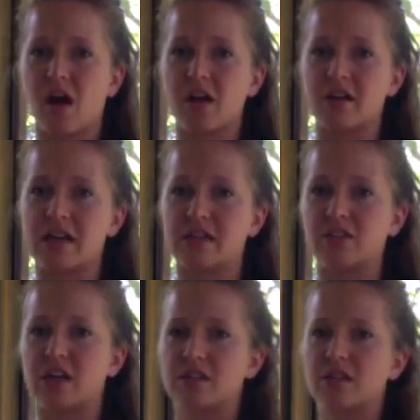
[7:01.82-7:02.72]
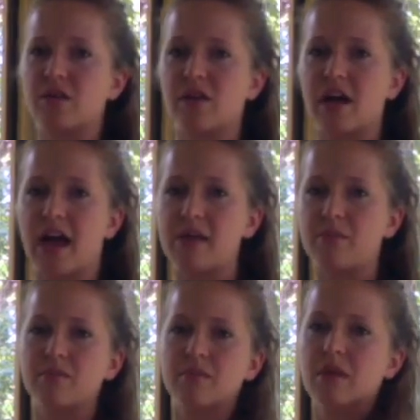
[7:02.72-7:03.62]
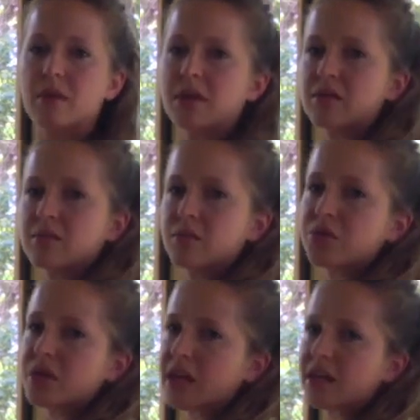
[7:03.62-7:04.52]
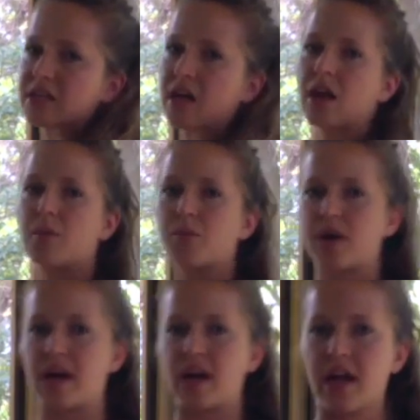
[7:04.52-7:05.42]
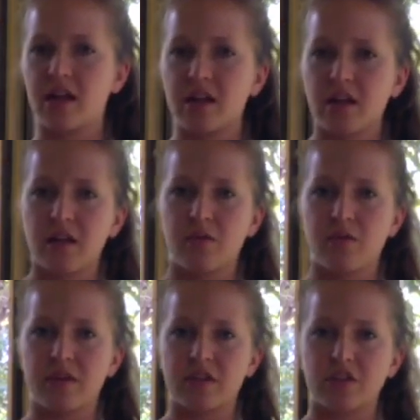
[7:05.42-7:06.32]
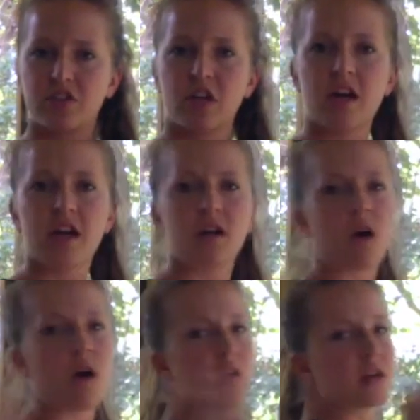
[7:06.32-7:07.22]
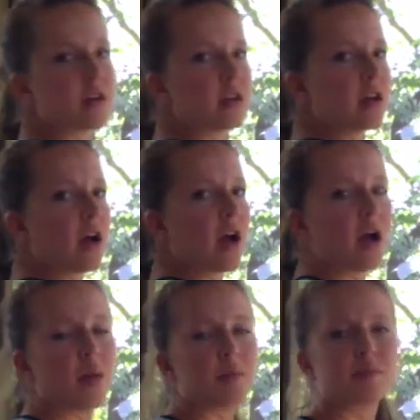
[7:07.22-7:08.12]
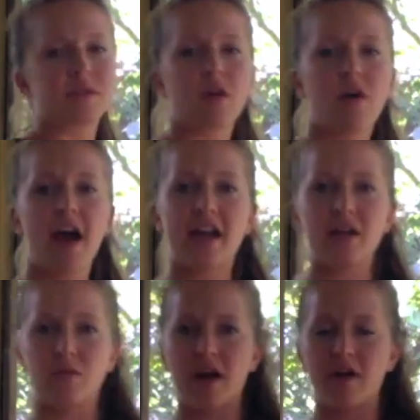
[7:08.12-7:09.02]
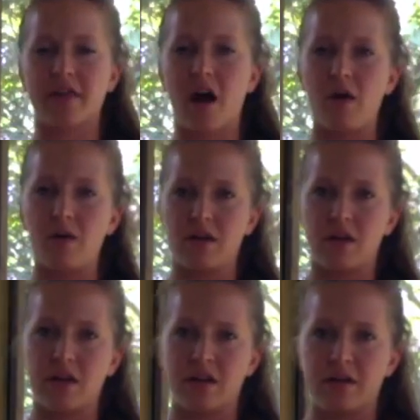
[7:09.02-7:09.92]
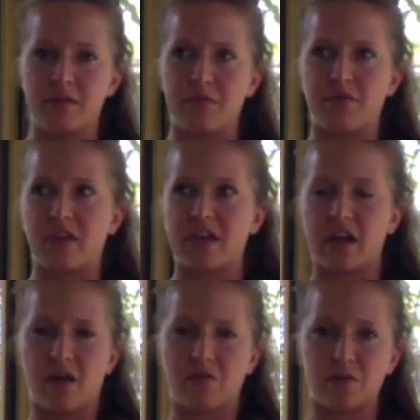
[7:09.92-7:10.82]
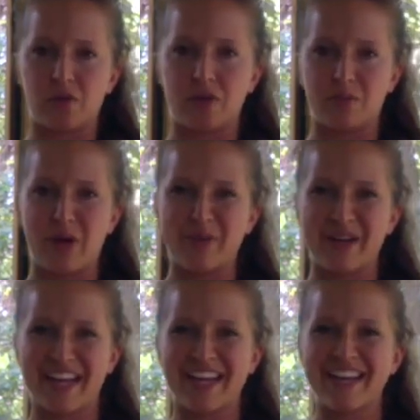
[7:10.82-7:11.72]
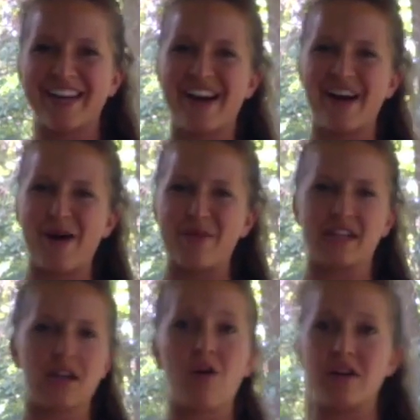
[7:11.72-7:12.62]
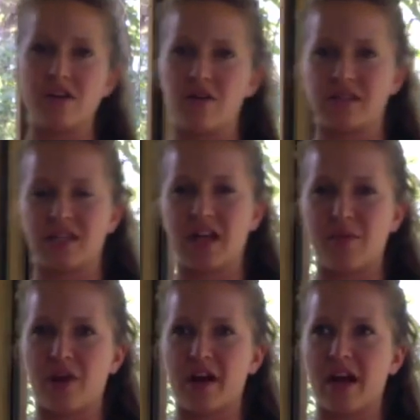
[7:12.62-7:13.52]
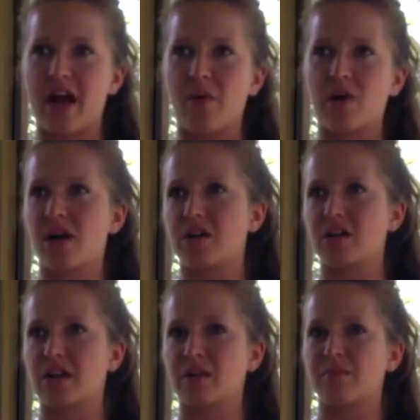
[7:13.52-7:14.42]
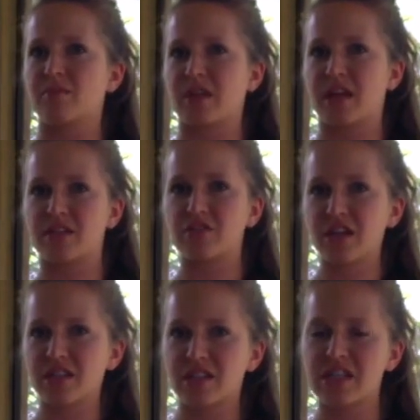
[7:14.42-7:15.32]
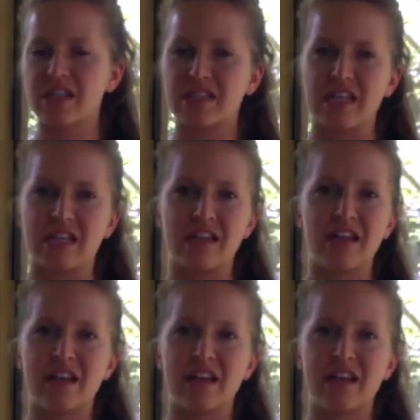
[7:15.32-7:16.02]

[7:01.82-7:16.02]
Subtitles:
underneath shirt, so I mean, really can't tell I'm wearing it with this shirt at all. So I can wear it without feeling uncomfortable in public, and no one knows that I'm wearing it. I wear it under nice dresses and